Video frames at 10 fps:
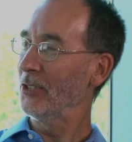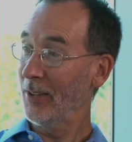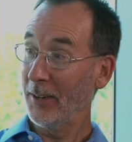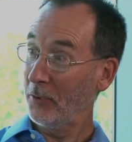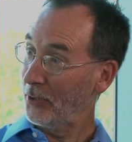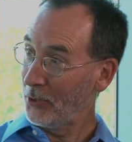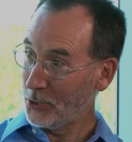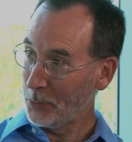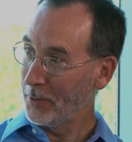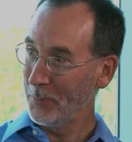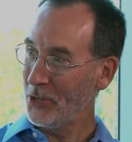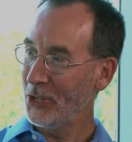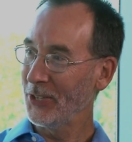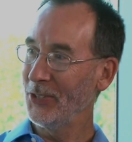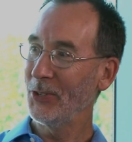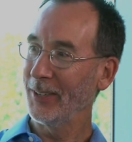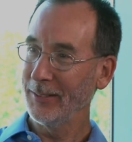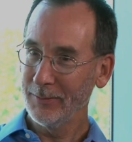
There's a lot of 32-bit machines, right?